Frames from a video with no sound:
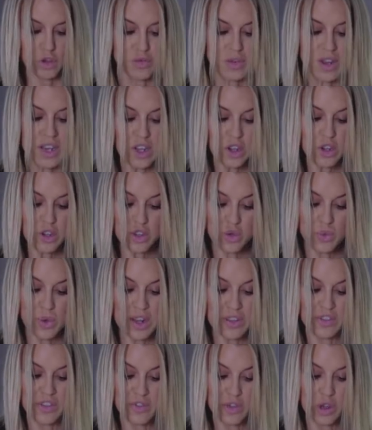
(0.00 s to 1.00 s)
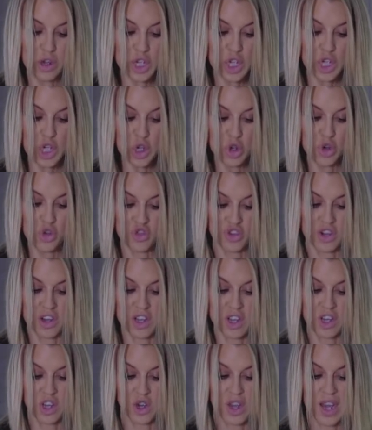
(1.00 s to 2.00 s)
Really good as well if you've got children
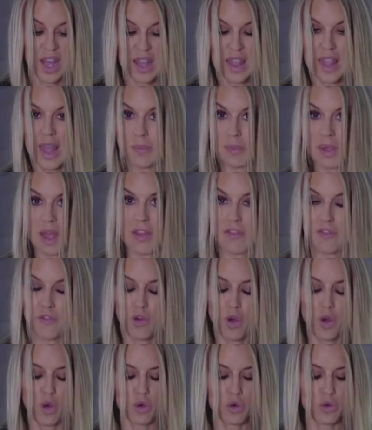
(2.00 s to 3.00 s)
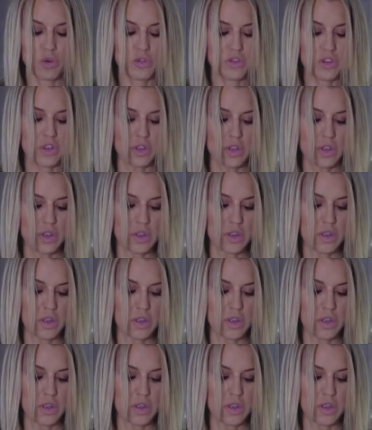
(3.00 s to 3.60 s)
and you're letting them get involved.